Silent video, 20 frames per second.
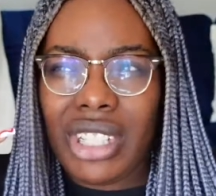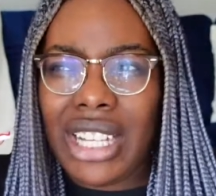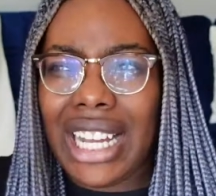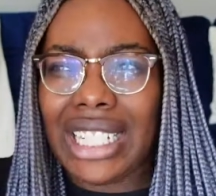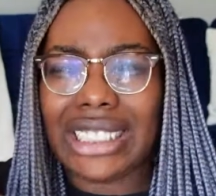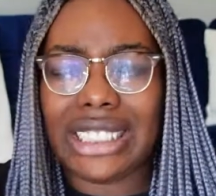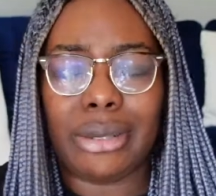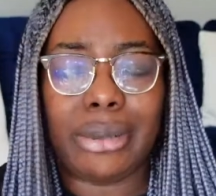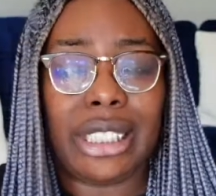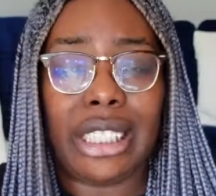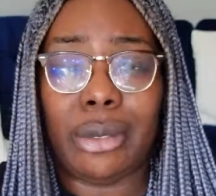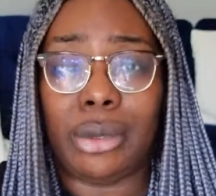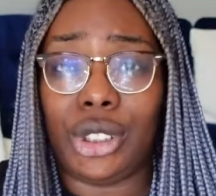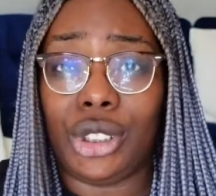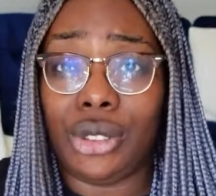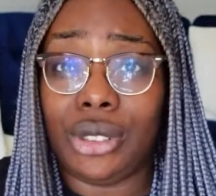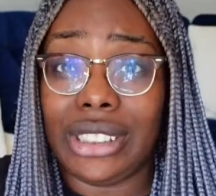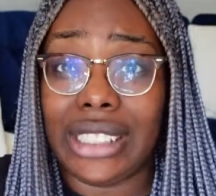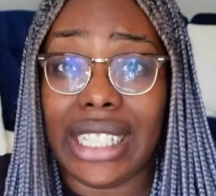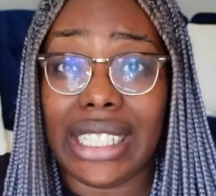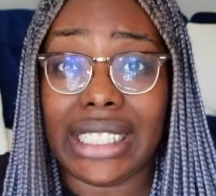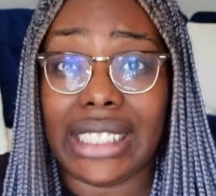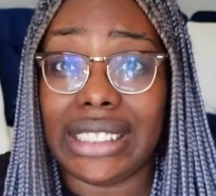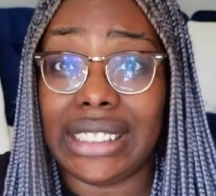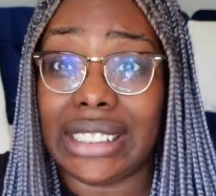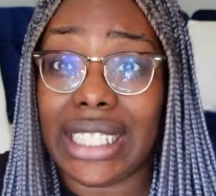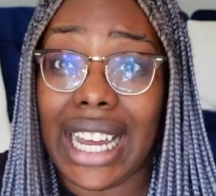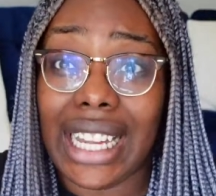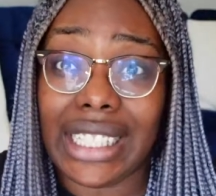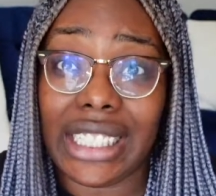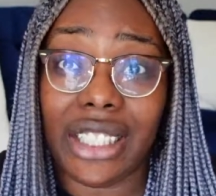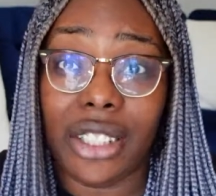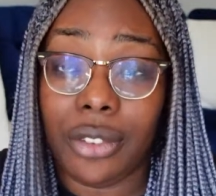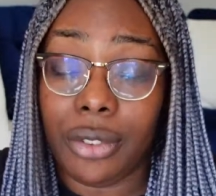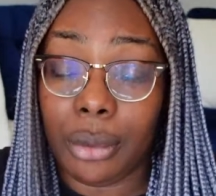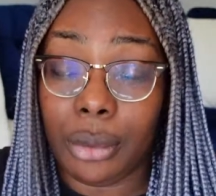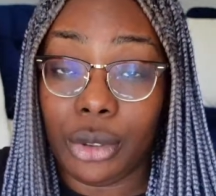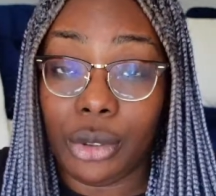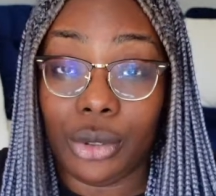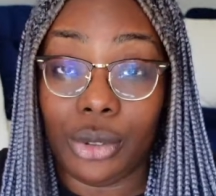I just want to hear what you said, because I didn't hear
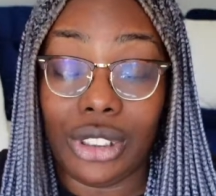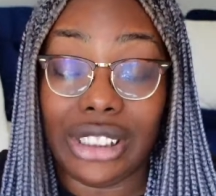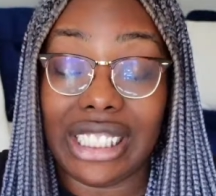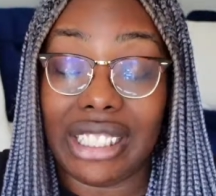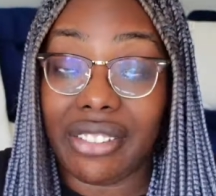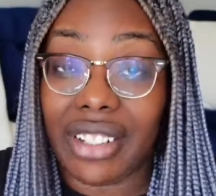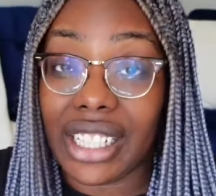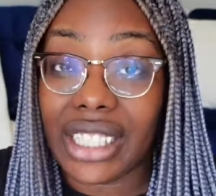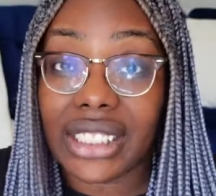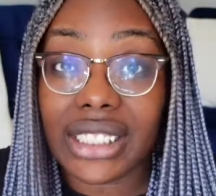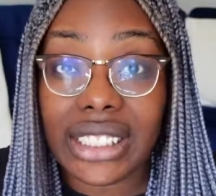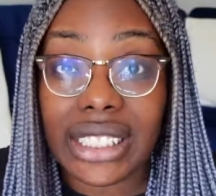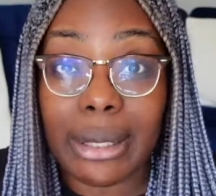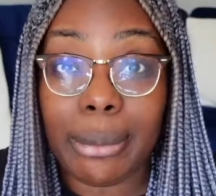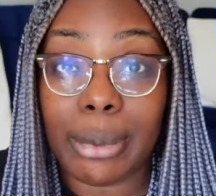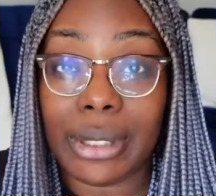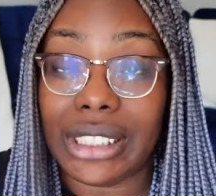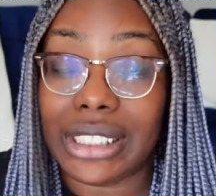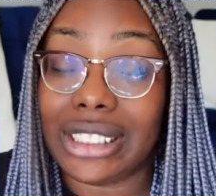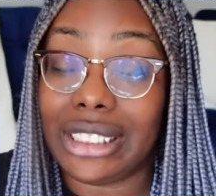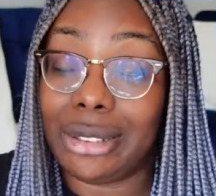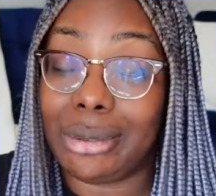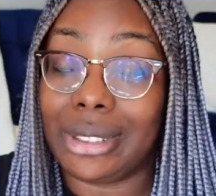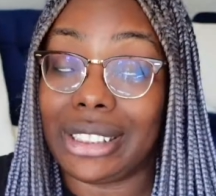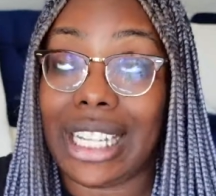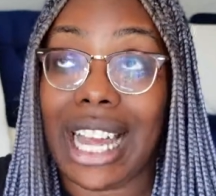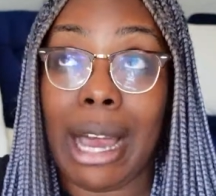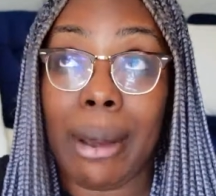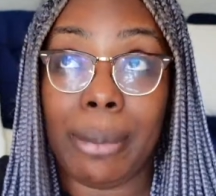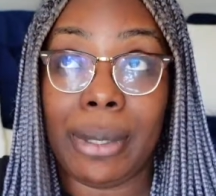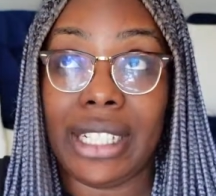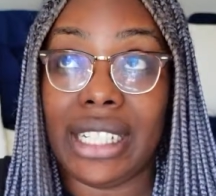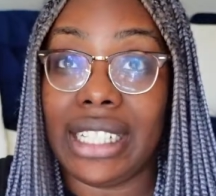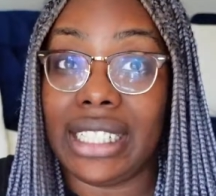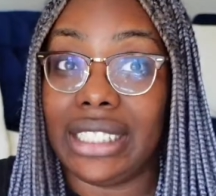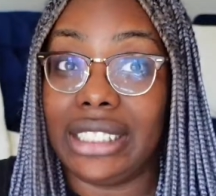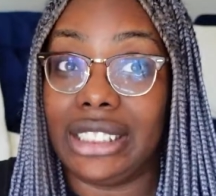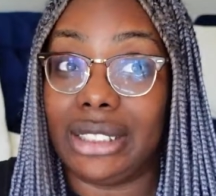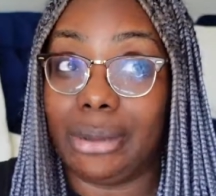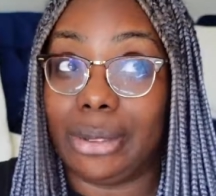from you directly, but this is what's
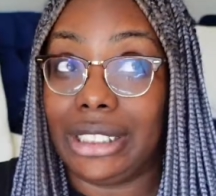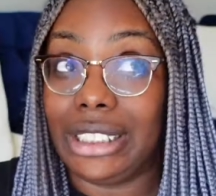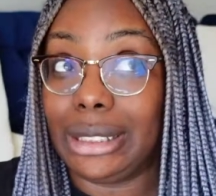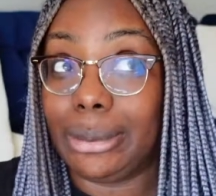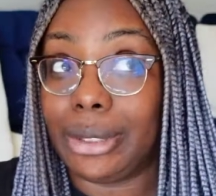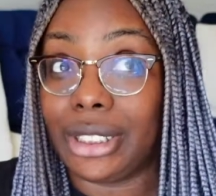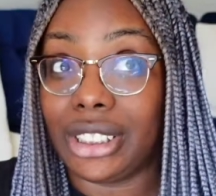happening. This is what this